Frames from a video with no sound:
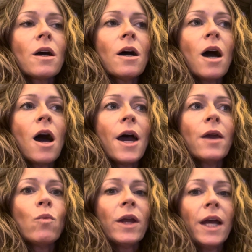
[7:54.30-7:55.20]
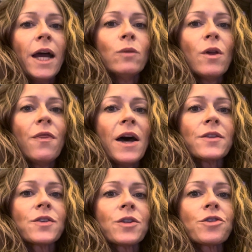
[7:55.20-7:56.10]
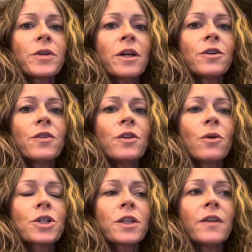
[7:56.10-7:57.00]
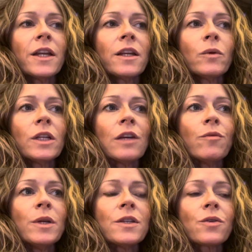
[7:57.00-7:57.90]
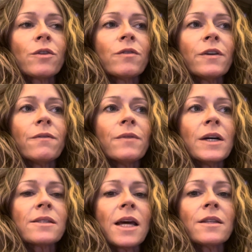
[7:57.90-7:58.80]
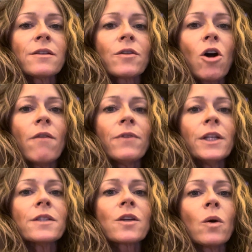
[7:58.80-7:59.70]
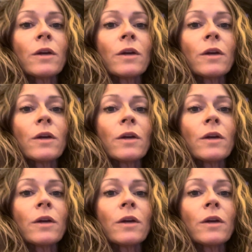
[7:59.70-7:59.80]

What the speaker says: I went ahead with that surgery under the notion that it would give me sort of a sense of confidence going